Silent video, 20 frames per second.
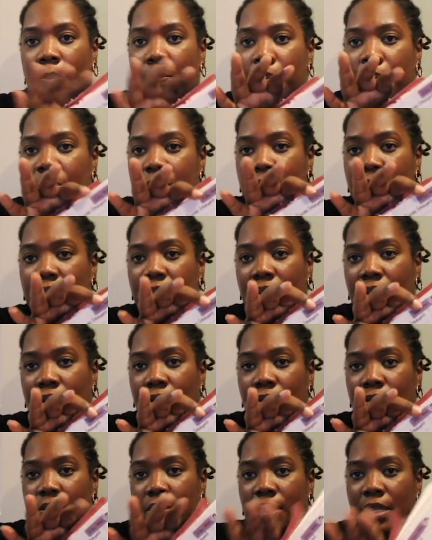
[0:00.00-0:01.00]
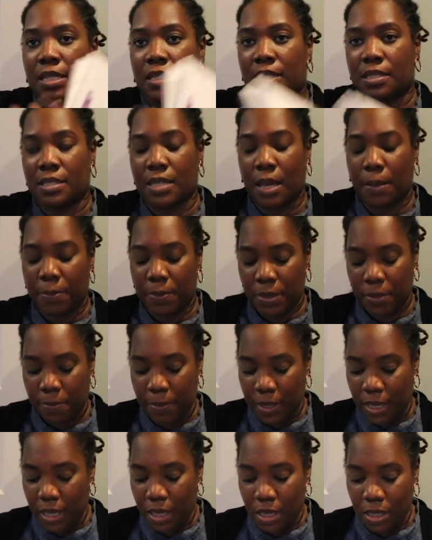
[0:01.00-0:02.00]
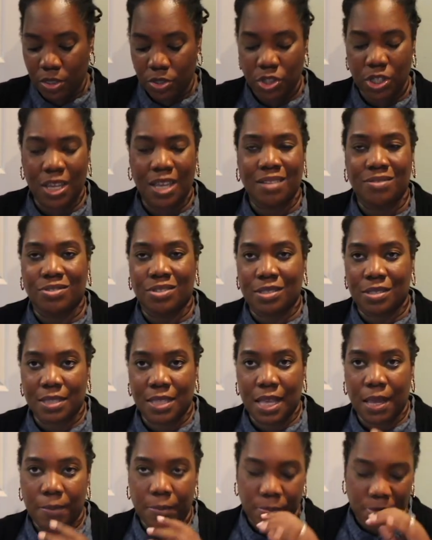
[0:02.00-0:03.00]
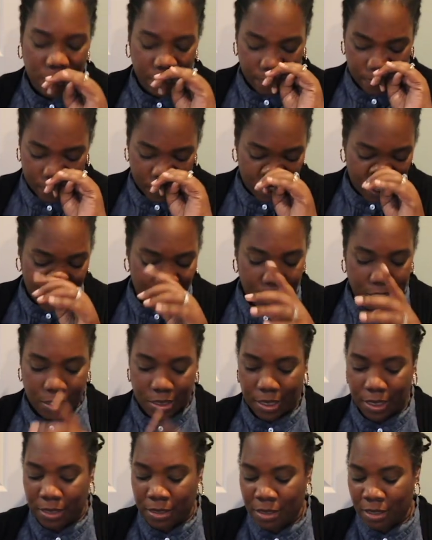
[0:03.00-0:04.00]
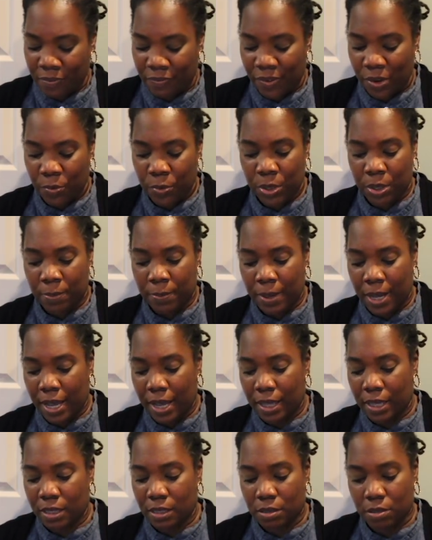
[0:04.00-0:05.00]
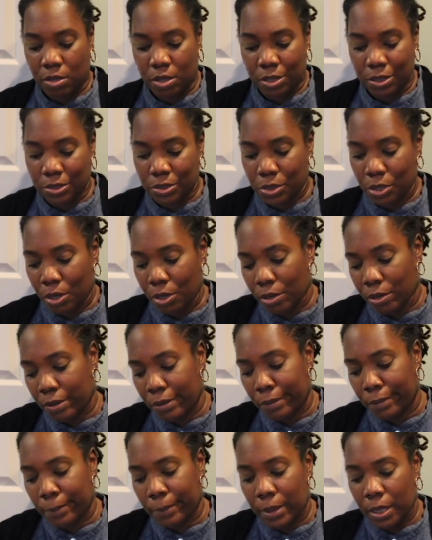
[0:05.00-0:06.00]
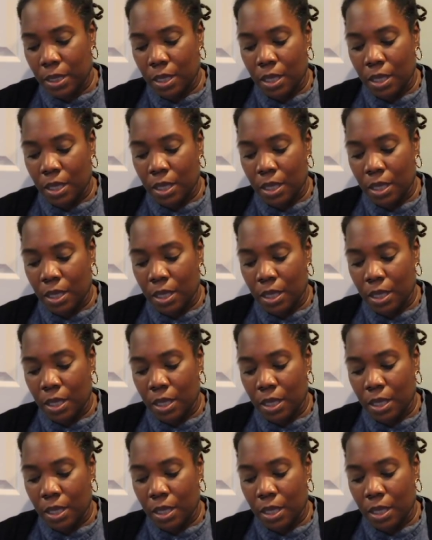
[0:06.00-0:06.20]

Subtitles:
put stickers at the top of the page and just name them different things, like stuff I want to buy long term,